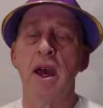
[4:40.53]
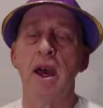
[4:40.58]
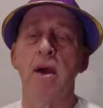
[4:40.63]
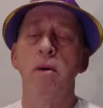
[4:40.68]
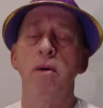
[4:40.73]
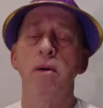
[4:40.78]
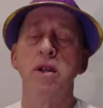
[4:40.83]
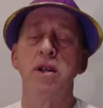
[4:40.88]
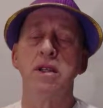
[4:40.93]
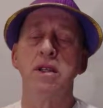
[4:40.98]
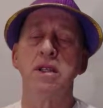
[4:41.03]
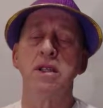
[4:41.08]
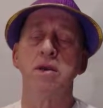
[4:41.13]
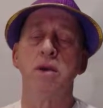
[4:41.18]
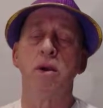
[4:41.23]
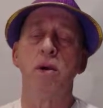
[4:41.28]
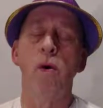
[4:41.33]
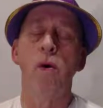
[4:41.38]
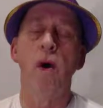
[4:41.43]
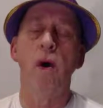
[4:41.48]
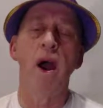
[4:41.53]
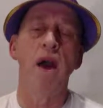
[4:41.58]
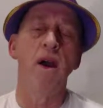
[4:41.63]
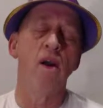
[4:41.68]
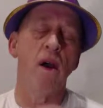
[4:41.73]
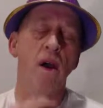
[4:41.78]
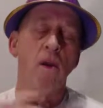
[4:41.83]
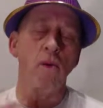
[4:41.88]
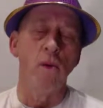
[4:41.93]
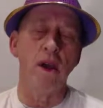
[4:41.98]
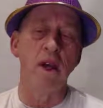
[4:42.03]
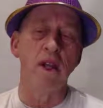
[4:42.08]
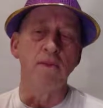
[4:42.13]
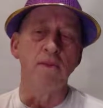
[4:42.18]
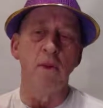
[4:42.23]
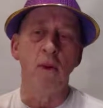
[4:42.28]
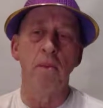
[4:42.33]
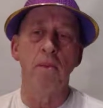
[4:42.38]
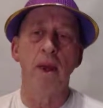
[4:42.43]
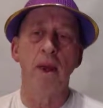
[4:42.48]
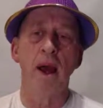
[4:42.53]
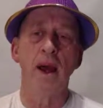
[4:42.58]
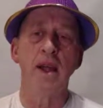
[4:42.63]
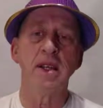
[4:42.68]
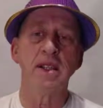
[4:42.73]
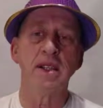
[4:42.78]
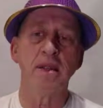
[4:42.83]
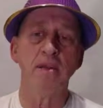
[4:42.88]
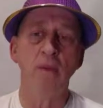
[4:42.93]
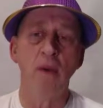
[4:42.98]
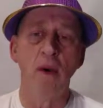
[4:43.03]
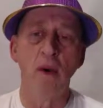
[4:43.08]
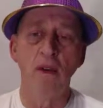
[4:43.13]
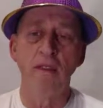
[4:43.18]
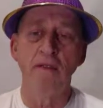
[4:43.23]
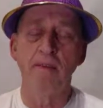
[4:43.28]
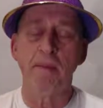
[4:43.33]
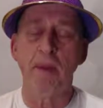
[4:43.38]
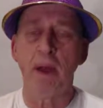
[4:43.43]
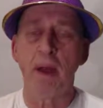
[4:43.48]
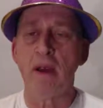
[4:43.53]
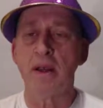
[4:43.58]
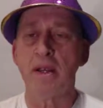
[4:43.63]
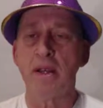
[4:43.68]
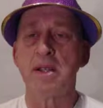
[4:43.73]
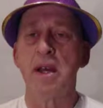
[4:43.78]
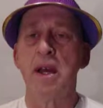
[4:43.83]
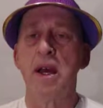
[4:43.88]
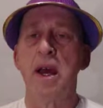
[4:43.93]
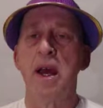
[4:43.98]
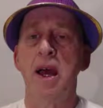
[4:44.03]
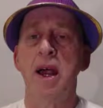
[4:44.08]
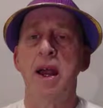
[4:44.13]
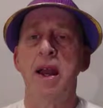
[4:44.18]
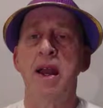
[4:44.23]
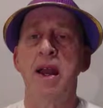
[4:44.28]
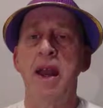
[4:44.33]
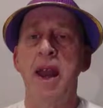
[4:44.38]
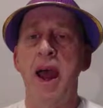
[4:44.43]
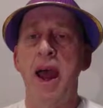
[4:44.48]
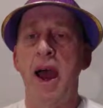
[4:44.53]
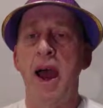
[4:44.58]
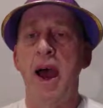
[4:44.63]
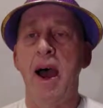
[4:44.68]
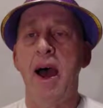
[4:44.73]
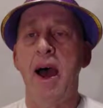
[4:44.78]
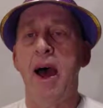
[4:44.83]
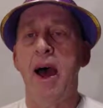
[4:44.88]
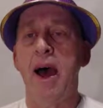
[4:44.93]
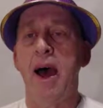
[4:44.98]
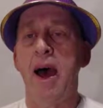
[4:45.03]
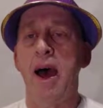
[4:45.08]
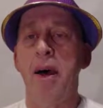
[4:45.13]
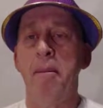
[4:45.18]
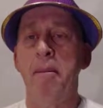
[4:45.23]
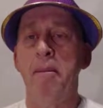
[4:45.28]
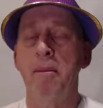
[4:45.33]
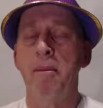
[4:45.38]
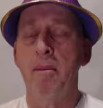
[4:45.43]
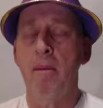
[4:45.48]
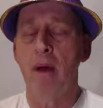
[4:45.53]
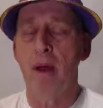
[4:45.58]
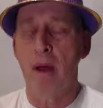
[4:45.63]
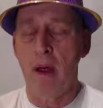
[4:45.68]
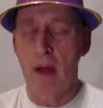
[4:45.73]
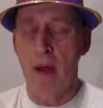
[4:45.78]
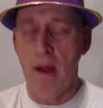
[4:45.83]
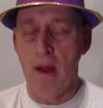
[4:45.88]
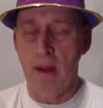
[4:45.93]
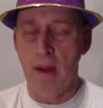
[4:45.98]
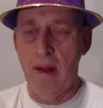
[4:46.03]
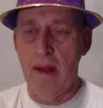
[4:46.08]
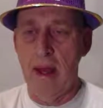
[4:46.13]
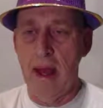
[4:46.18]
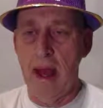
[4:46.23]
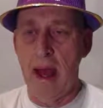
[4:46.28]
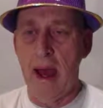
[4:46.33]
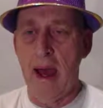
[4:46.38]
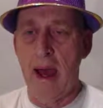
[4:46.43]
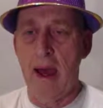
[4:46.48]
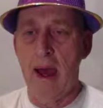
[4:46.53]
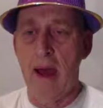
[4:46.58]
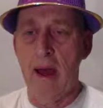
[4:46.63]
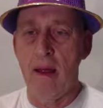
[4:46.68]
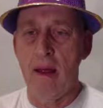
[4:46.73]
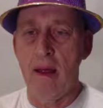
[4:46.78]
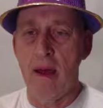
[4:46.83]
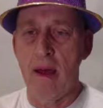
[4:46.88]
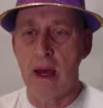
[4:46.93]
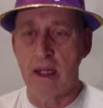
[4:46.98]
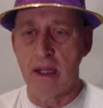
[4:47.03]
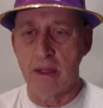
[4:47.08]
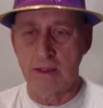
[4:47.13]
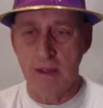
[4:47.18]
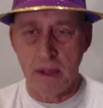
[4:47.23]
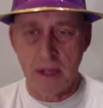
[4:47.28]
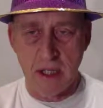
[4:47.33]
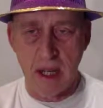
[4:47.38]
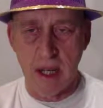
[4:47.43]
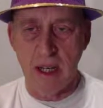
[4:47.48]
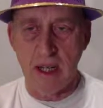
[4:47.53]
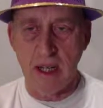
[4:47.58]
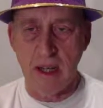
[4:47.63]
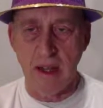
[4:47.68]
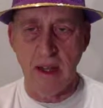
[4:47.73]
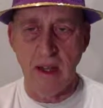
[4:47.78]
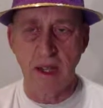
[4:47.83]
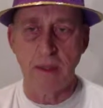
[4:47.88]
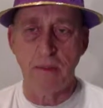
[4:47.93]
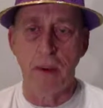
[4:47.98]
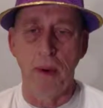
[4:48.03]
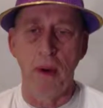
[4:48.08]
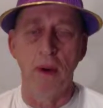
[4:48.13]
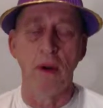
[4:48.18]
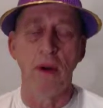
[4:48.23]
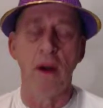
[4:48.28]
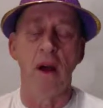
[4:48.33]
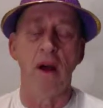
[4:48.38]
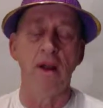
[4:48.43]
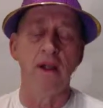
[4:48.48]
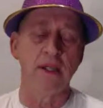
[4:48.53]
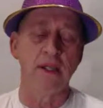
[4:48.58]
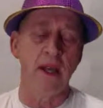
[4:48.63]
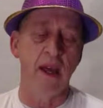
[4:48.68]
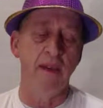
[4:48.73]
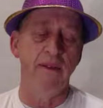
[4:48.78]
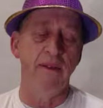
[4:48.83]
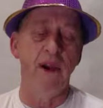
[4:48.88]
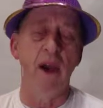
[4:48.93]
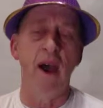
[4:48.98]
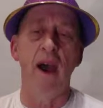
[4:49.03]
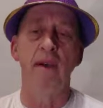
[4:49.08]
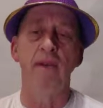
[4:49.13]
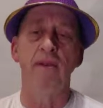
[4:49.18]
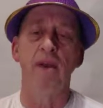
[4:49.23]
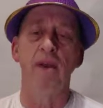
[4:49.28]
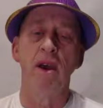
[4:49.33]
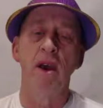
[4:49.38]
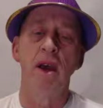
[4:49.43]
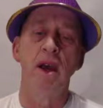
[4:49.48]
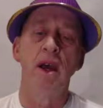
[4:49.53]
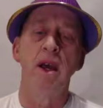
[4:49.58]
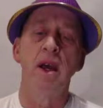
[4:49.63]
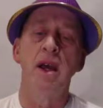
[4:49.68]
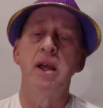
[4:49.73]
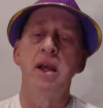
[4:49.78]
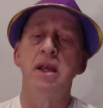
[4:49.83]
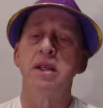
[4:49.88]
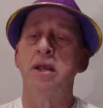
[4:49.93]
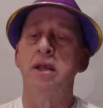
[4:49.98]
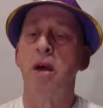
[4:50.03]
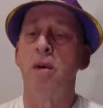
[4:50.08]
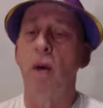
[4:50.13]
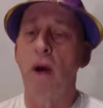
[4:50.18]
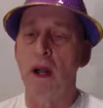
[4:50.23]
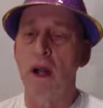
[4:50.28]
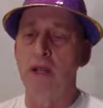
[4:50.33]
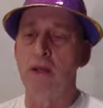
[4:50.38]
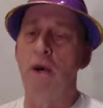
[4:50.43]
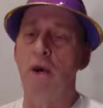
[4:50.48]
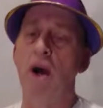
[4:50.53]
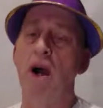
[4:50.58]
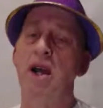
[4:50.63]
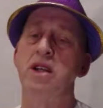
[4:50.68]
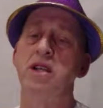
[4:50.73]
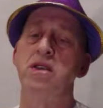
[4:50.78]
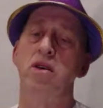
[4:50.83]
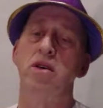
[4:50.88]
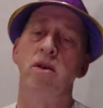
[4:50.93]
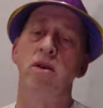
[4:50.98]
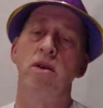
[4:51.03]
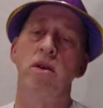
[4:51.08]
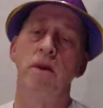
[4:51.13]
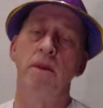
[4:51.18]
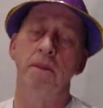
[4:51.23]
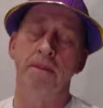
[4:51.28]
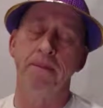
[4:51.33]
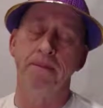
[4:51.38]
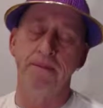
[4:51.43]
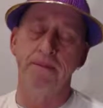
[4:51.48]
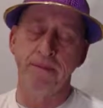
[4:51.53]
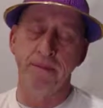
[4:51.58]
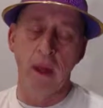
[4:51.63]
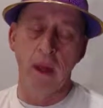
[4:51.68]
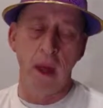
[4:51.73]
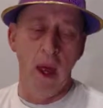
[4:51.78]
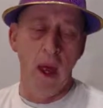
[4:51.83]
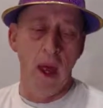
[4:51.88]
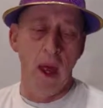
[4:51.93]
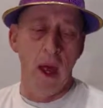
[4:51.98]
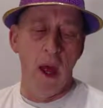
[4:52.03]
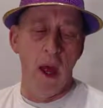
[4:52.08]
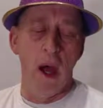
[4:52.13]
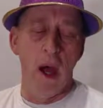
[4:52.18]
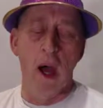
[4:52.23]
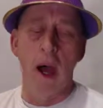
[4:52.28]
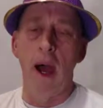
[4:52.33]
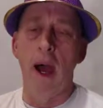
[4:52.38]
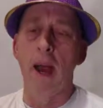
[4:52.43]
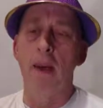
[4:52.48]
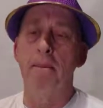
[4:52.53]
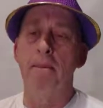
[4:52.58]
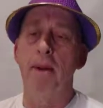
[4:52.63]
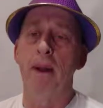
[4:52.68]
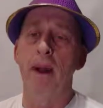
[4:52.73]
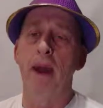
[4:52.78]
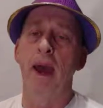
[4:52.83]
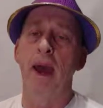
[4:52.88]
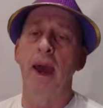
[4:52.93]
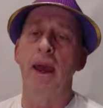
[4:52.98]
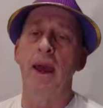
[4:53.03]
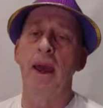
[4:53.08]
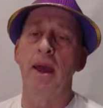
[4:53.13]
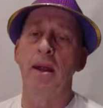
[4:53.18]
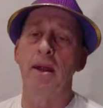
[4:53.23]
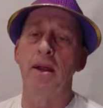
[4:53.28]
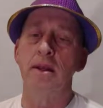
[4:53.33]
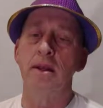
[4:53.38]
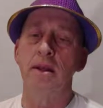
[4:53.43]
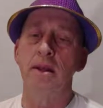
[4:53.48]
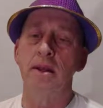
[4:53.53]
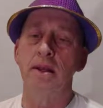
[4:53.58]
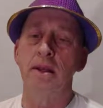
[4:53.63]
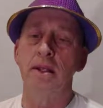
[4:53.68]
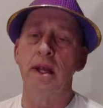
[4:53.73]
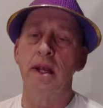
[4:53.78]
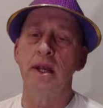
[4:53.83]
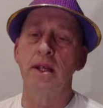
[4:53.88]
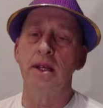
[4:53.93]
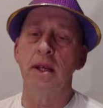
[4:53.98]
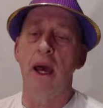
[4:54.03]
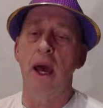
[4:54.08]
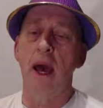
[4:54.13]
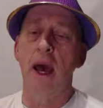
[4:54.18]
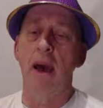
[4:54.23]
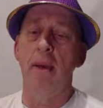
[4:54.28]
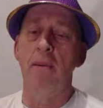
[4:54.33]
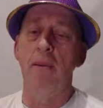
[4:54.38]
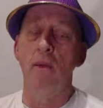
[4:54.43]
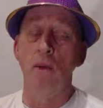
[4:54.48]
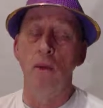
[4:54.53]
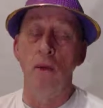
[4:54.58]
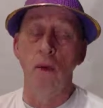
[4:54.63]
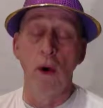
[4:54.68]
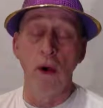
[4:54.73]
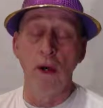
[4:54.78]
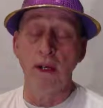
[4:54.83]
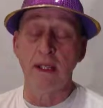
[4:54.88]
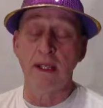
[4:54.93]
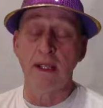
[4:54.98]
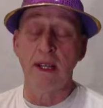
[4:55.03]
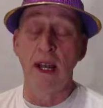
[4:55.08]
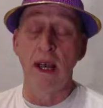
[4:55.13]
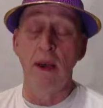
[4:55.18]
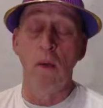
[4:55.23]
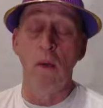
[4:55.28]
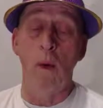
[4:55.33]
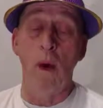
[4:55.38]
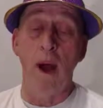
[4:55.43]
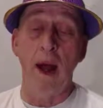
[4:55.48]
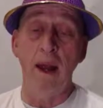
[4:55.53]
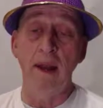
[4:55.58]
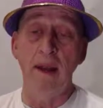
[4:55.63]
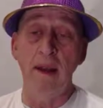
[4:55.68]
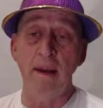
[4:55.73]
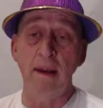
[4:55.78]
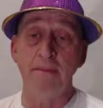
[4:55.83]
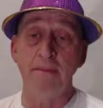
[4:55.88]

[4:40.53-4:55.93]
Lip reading: which is quite a reasonable place to move, because now it's protecting this pawn on C5. So what do? I play rook C1,